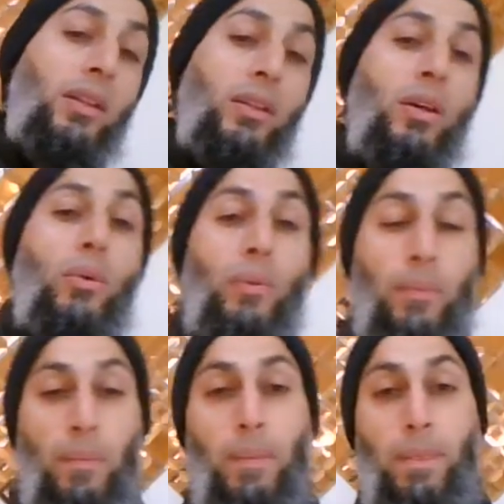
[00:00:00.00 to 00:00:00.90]
No.
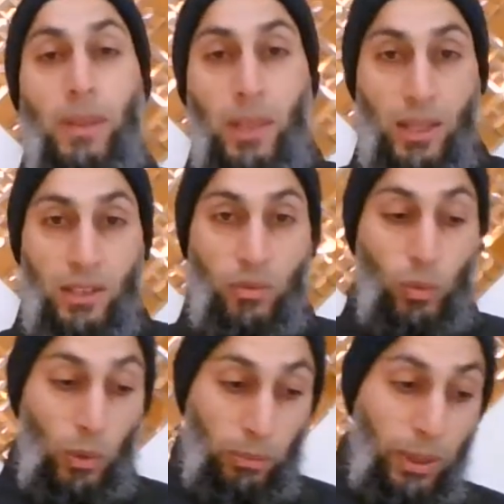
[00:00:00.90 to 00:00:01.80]
Yes,
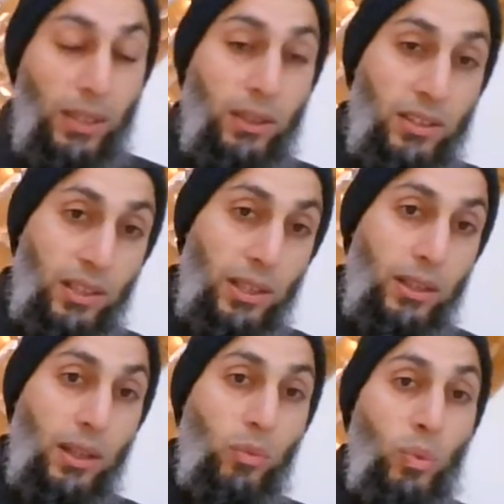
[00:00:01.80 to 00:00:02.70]
we will practice the
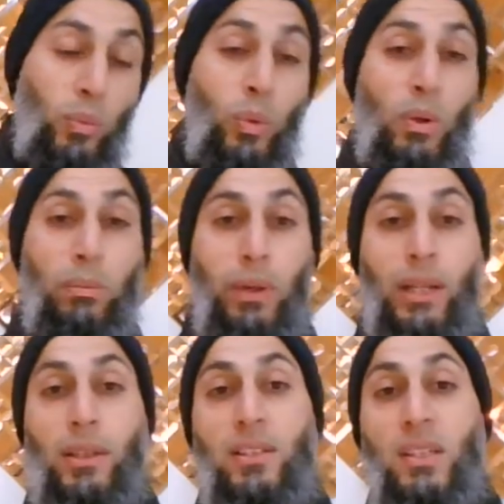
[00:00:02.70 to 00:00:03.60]
letter, we will
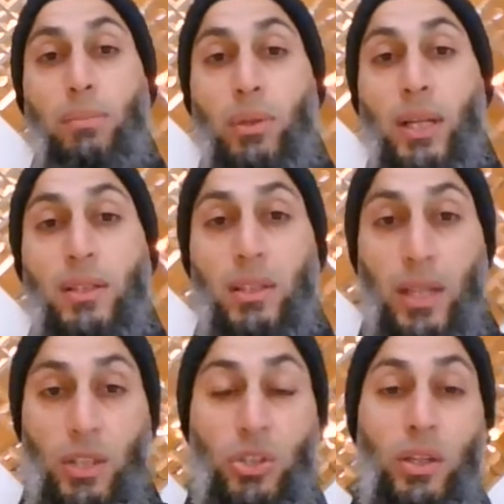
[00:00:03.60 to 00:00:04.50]
practice the
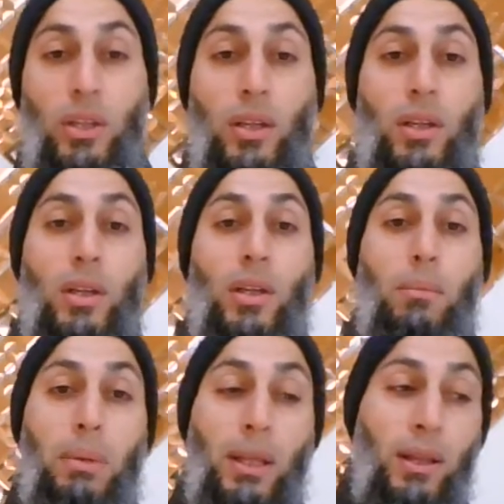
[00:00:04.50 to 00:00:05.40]
pronunciation,
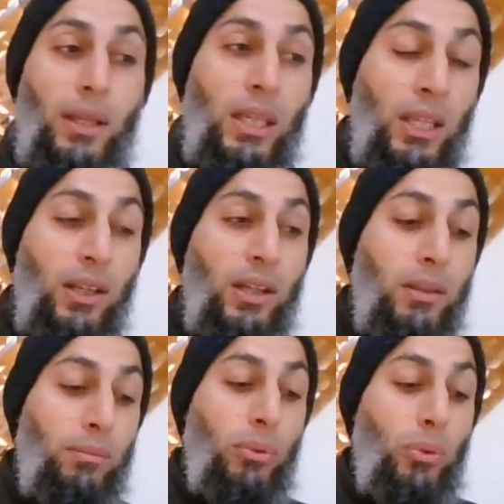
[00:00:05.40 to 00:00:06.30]
but equally
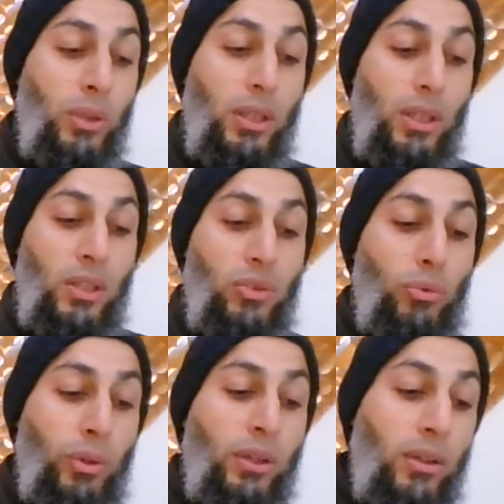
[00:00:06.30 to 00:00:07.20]
important is
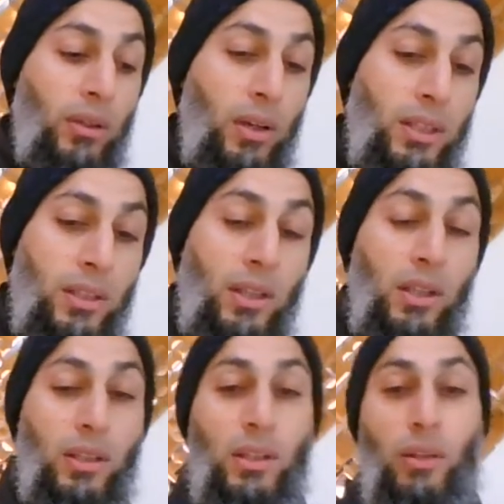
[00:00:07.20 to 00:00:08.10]
to recognize
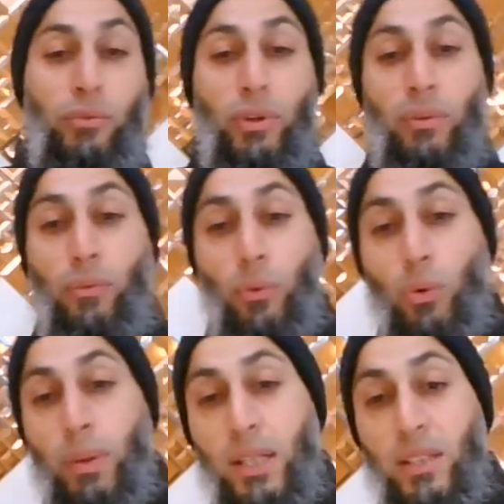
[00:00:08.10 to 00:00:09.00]
the different
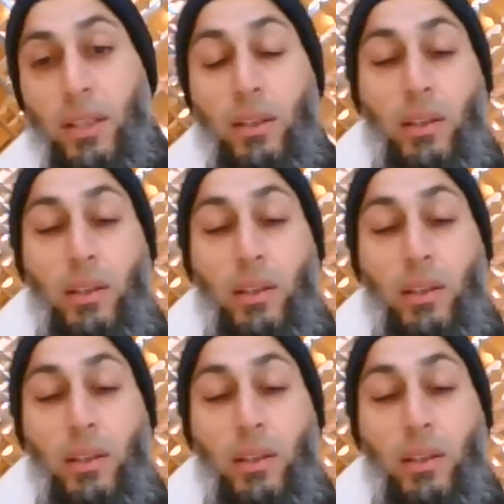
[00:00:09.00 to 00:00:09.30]
formats and the